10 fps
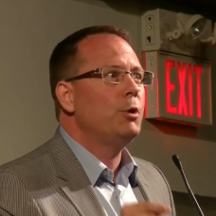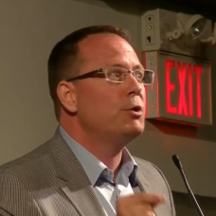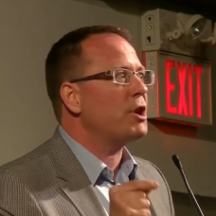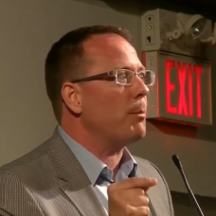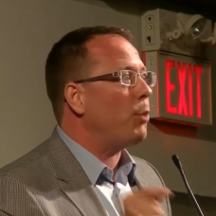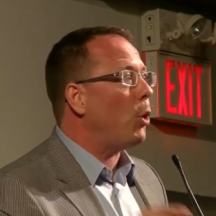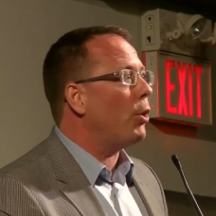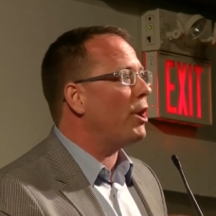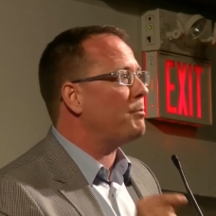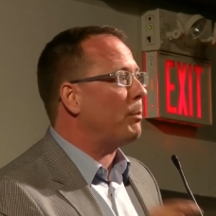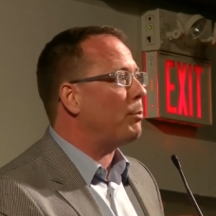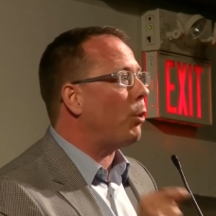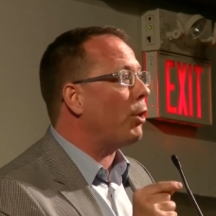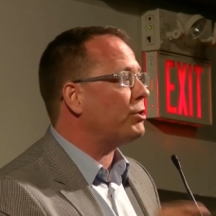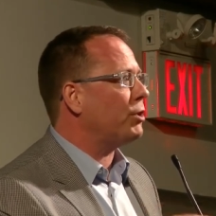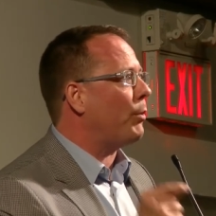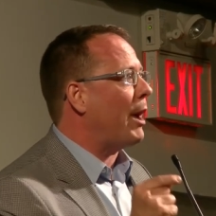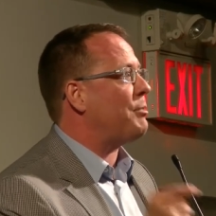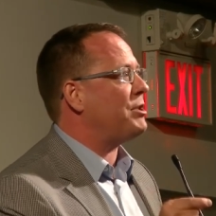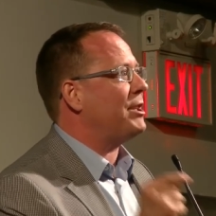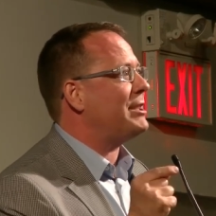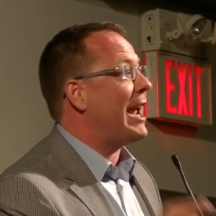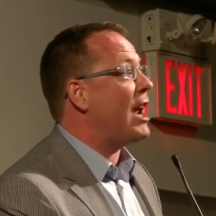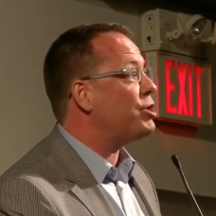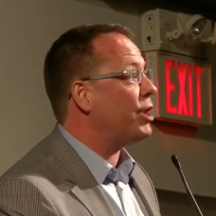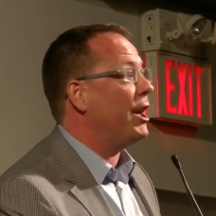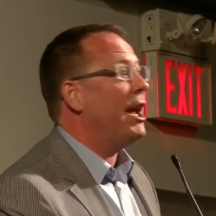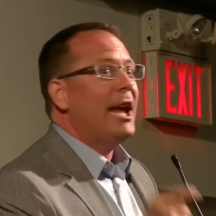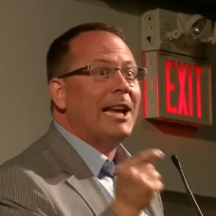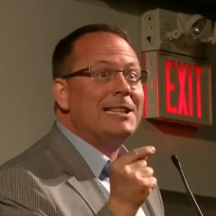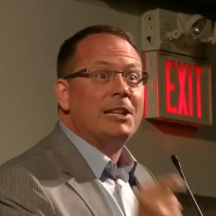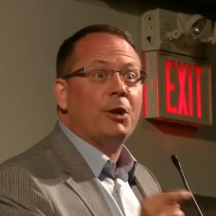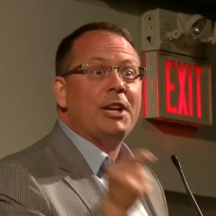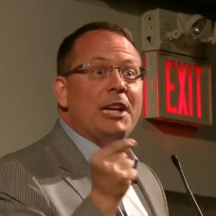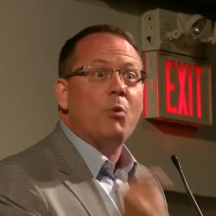who supported proportional representation until